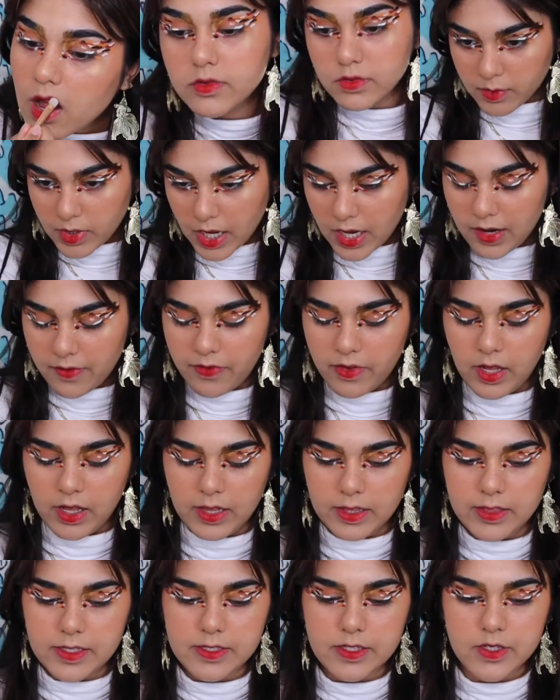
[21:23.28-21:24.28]
I'm kind of feeling
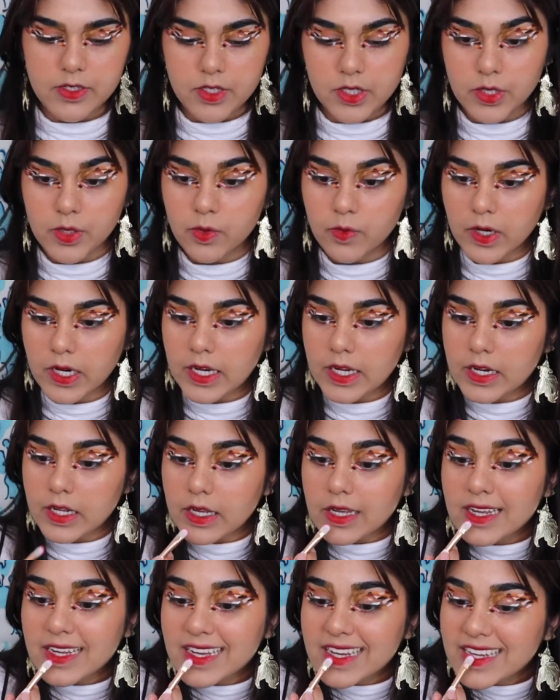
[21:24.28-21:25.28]
like this is too
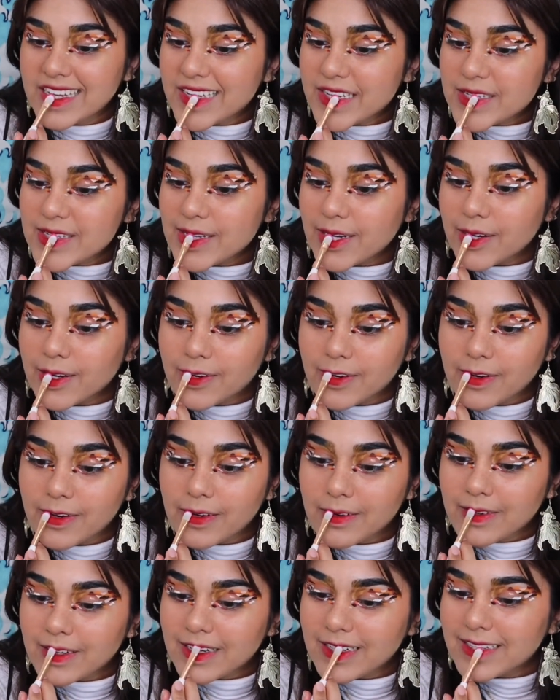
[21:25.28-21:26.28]
red, so
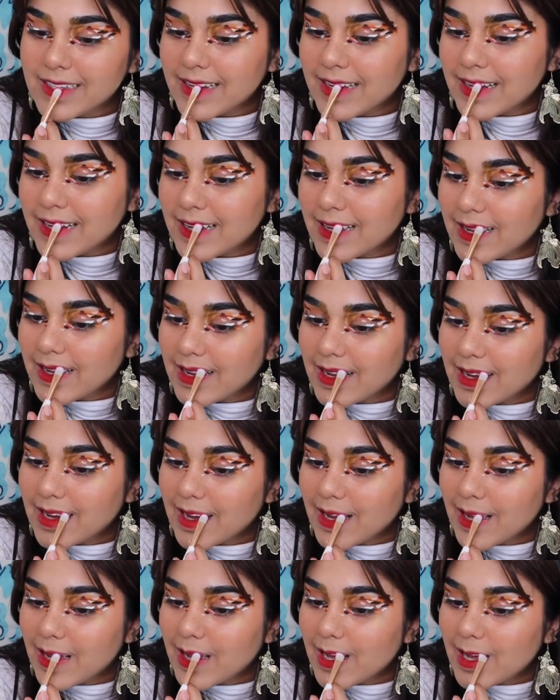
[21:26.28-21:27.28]
I'm gonna take
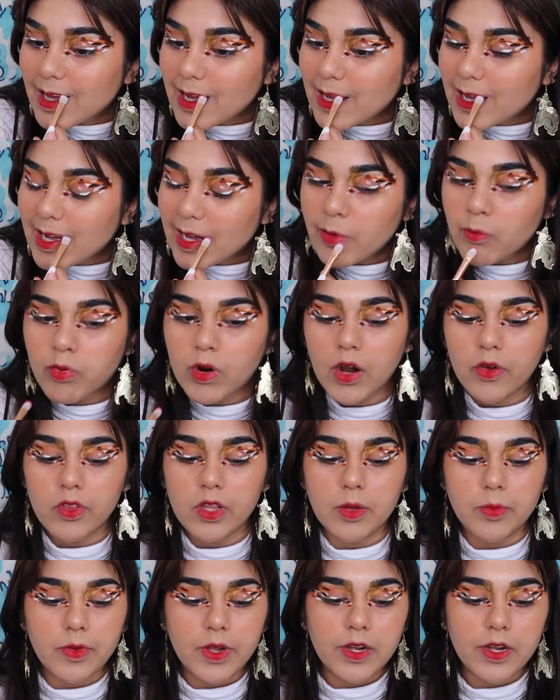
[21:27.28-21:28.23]
a brown lip